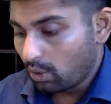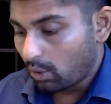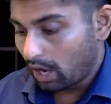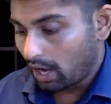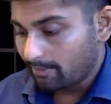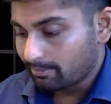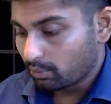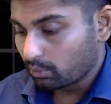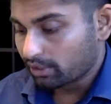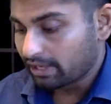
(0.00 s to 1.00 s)

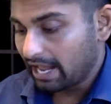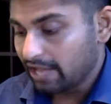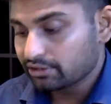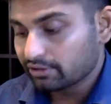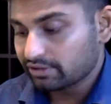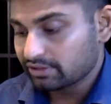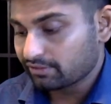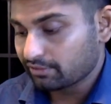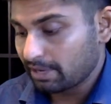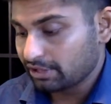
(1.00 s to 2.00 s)
We're going to enter this
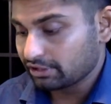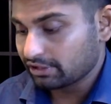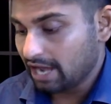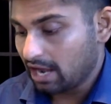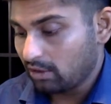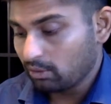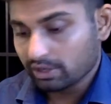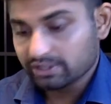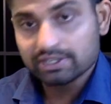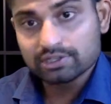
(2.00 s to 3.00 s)
information now where
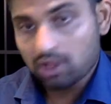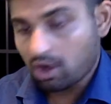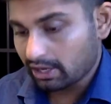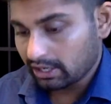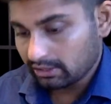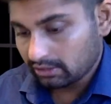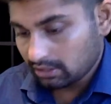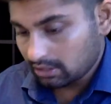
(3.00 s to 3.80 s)
it says Login.